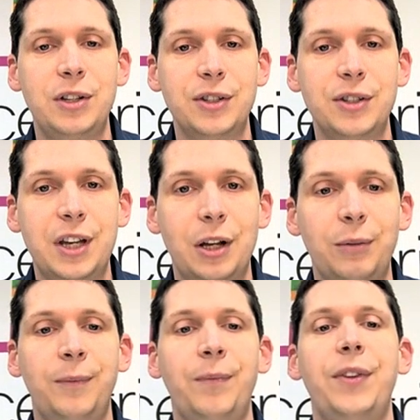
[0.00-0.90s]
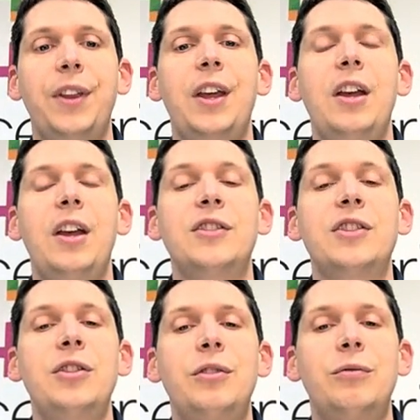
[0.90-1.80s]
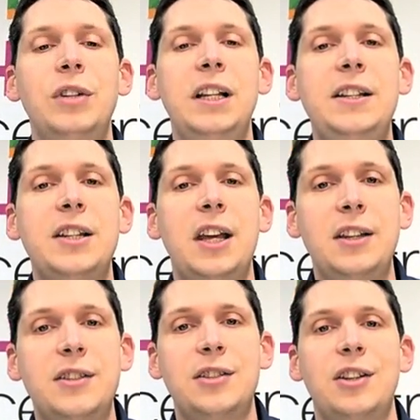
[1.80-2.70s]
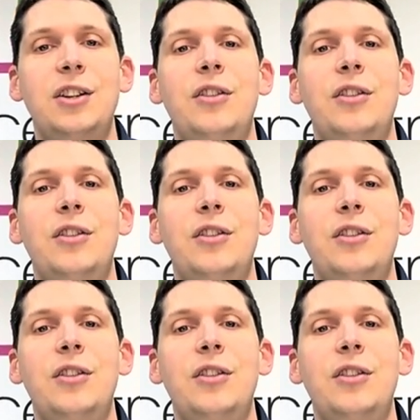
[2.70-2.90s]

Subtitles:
do it yourself, so that you can really test